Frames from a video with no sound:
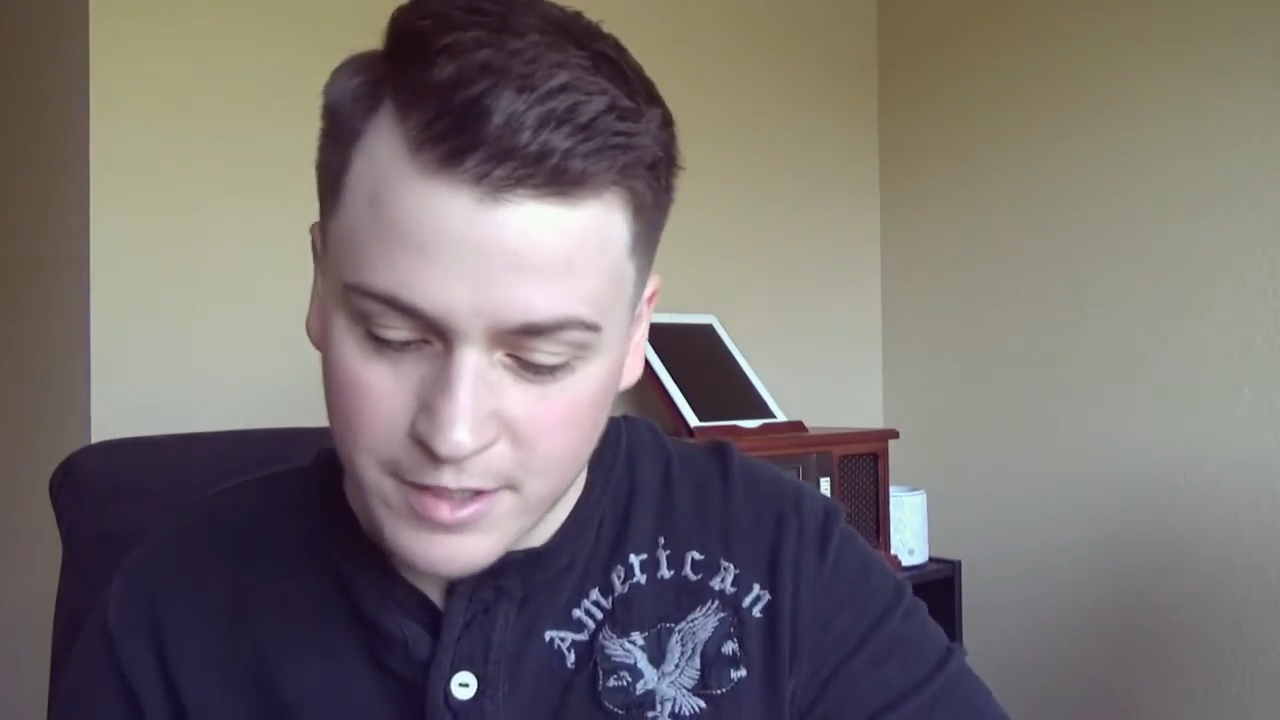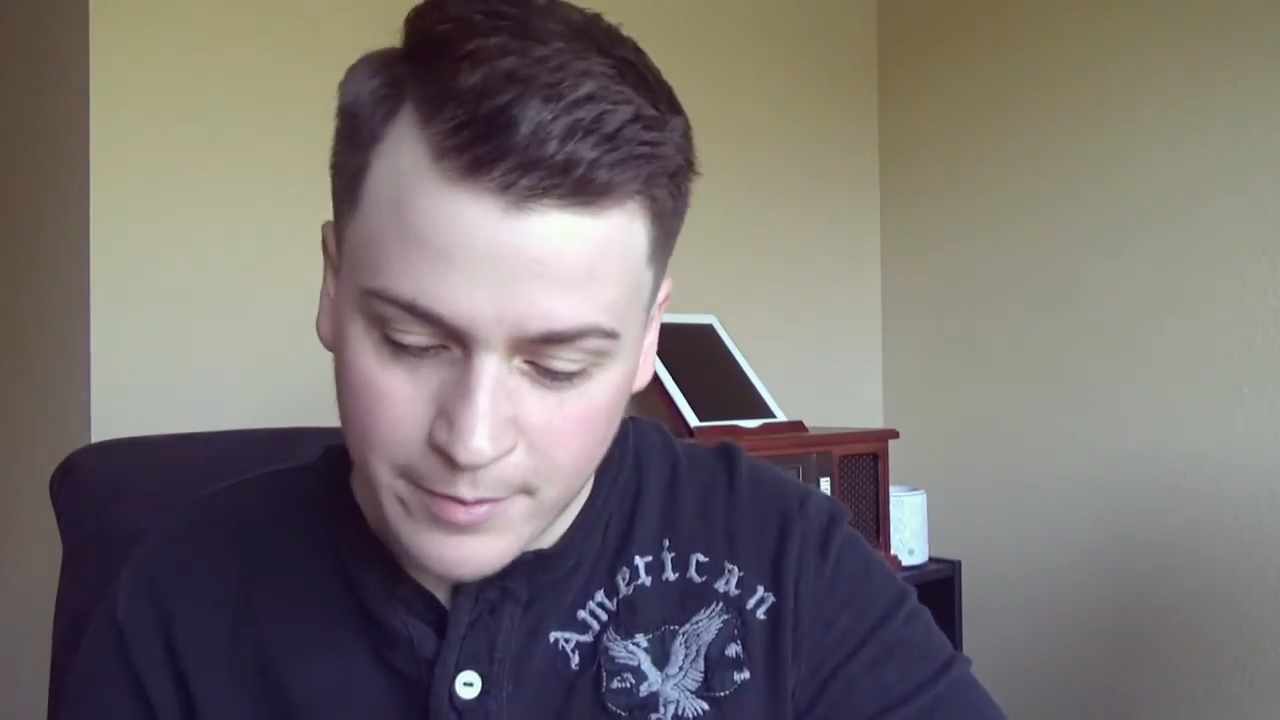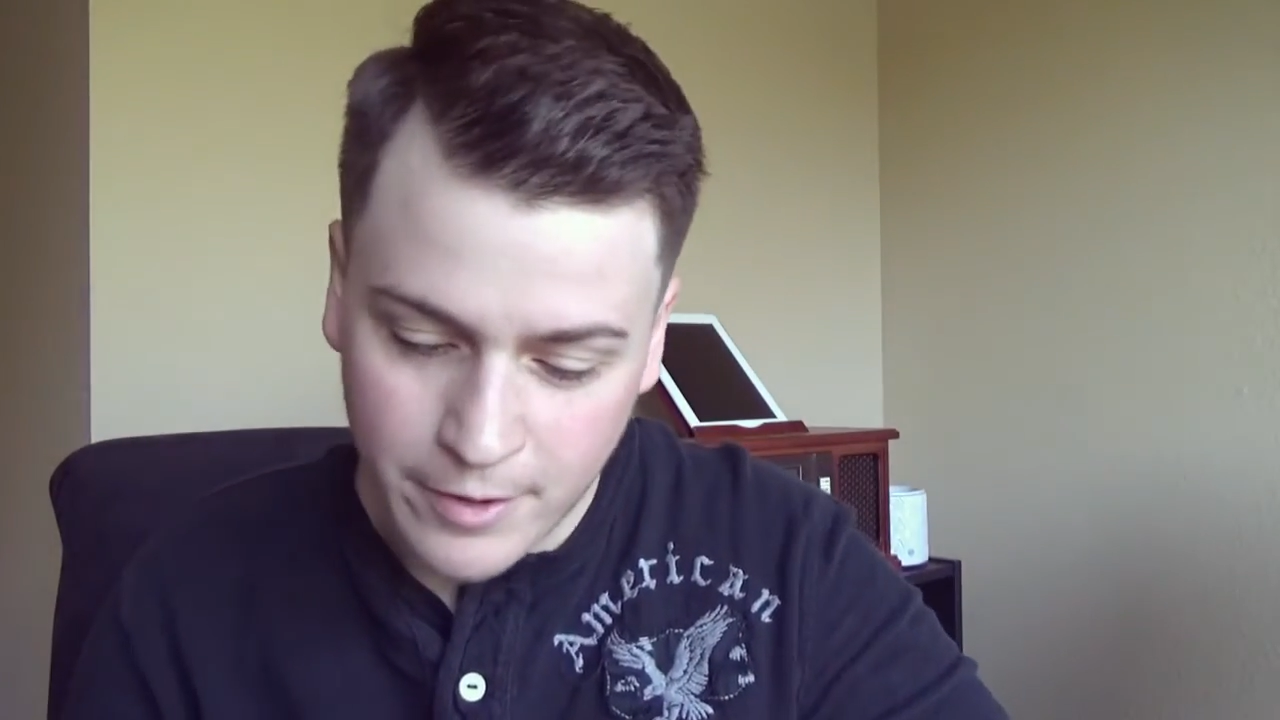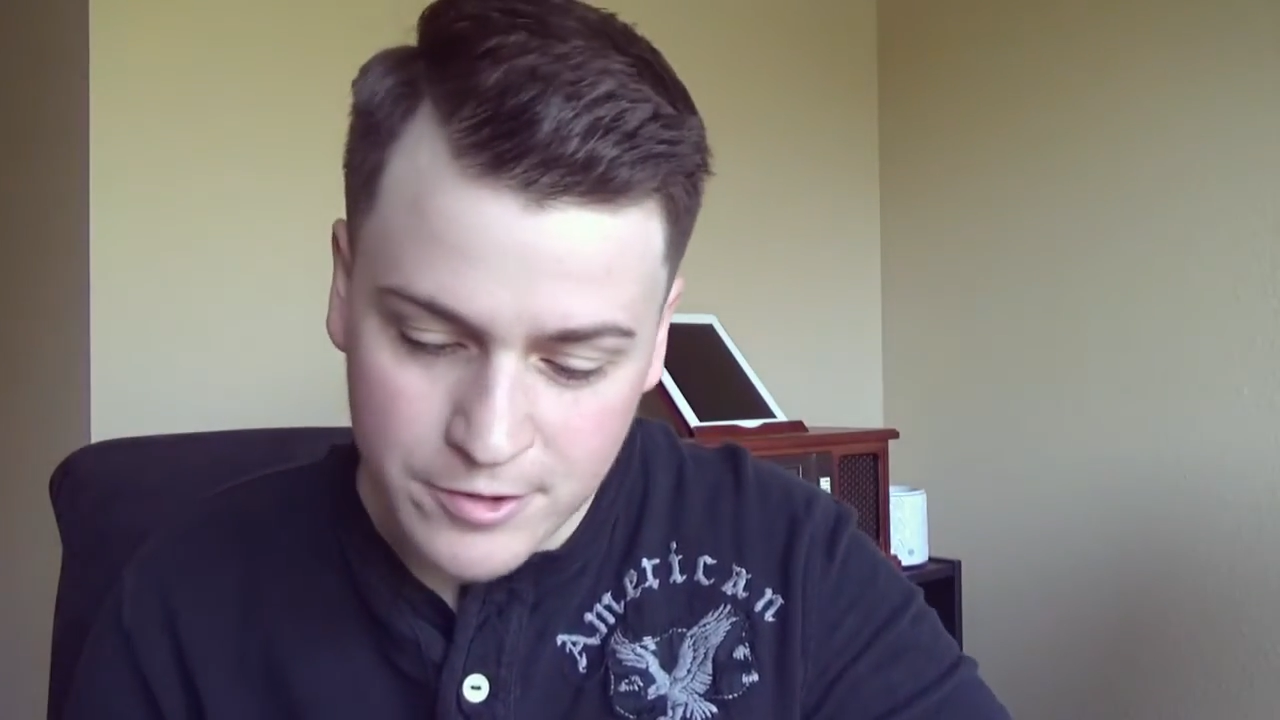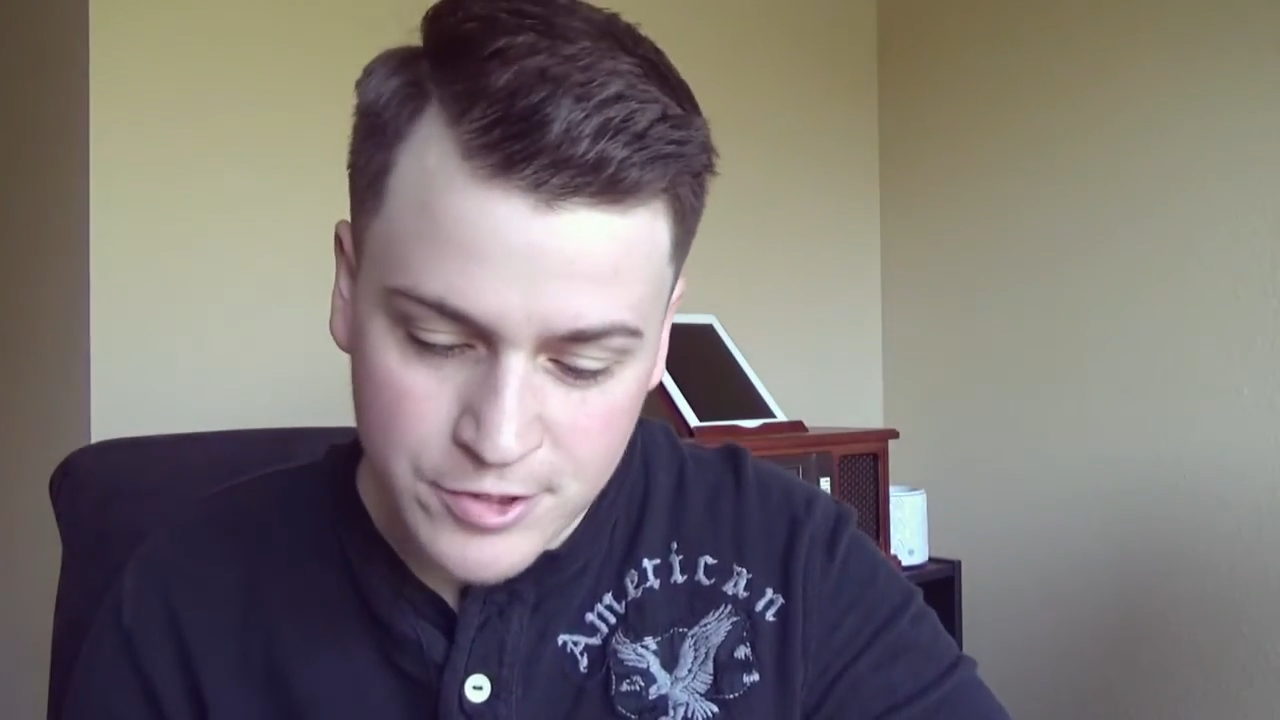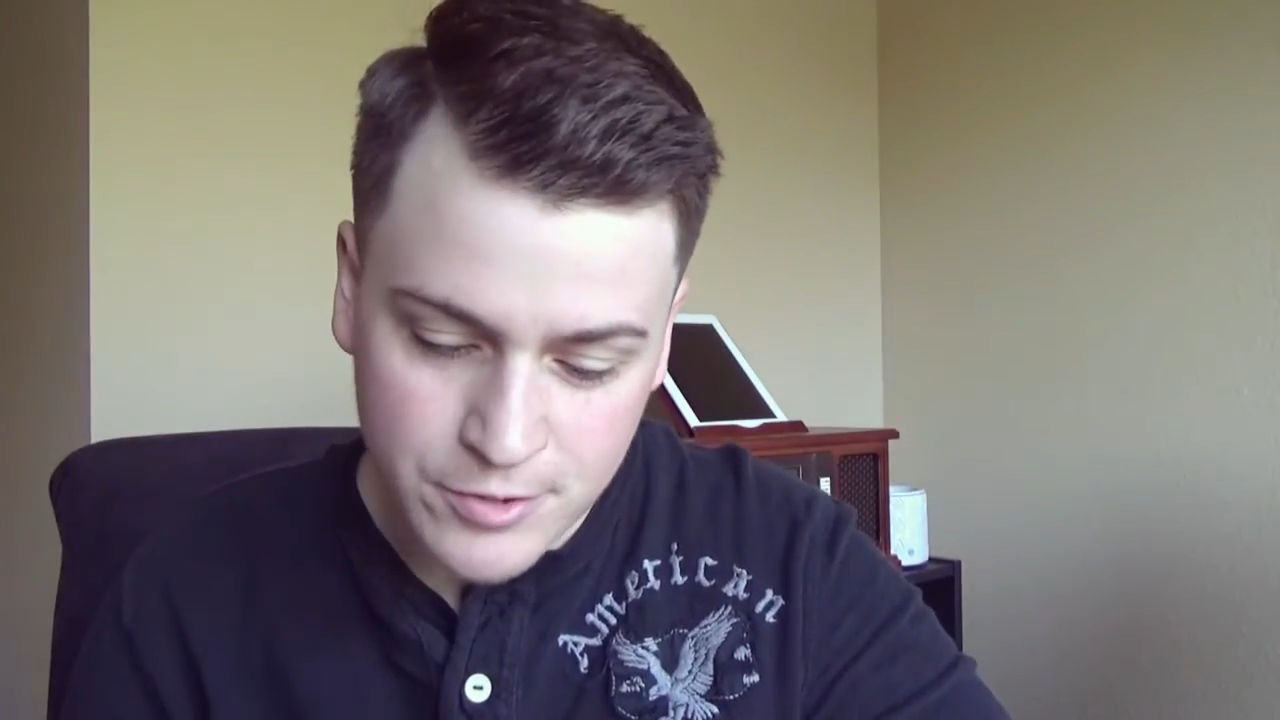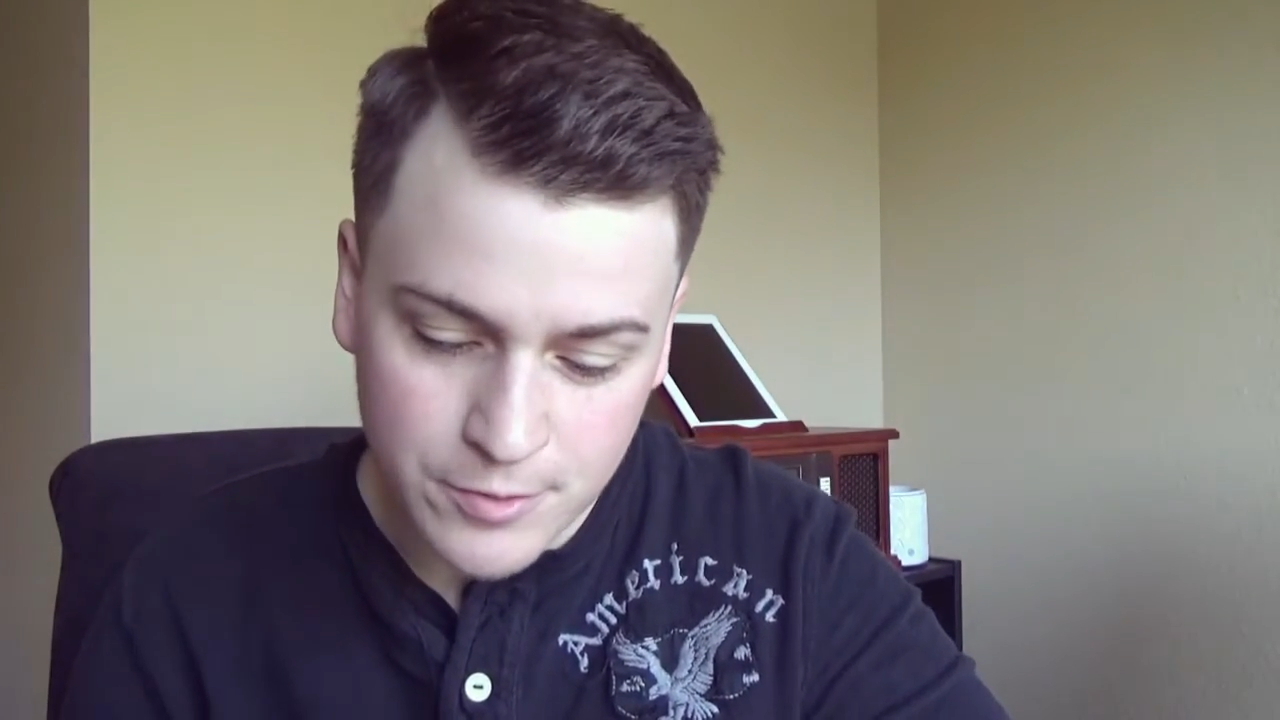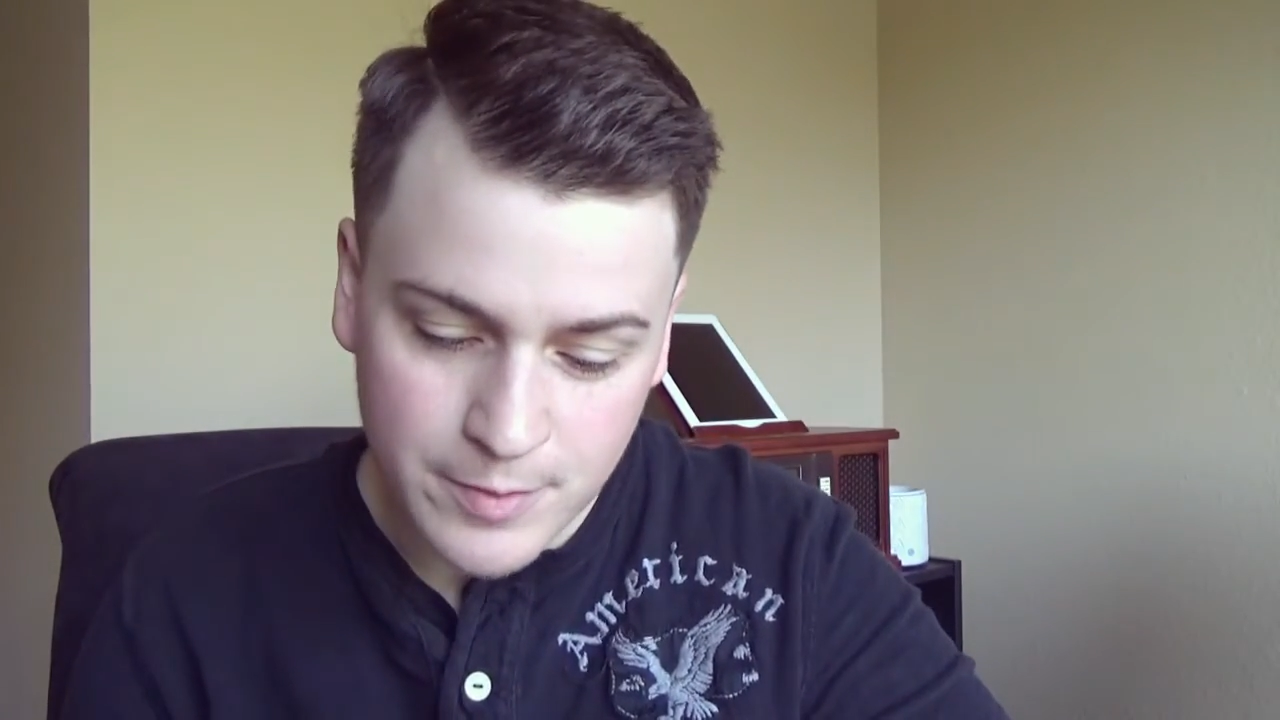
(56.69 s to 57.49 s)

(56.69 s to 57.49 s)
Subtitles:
on part two,